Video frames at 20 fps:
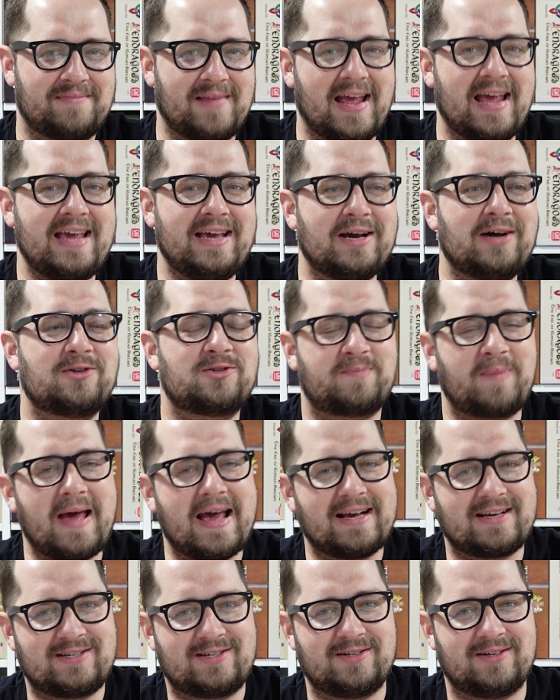He goes
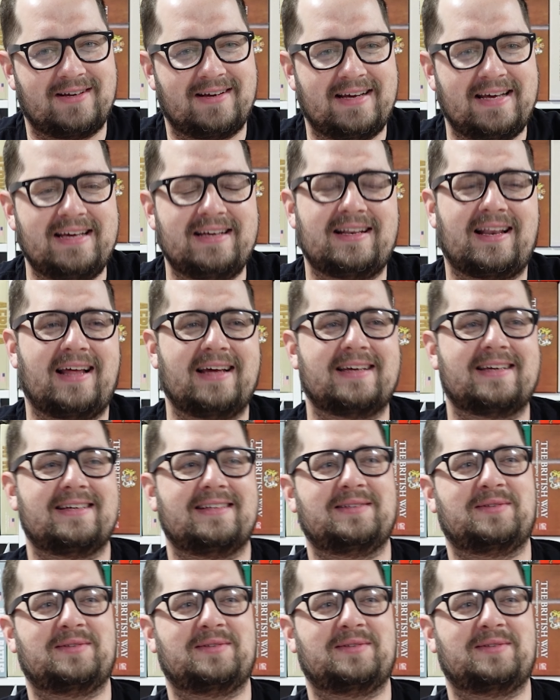back, he like,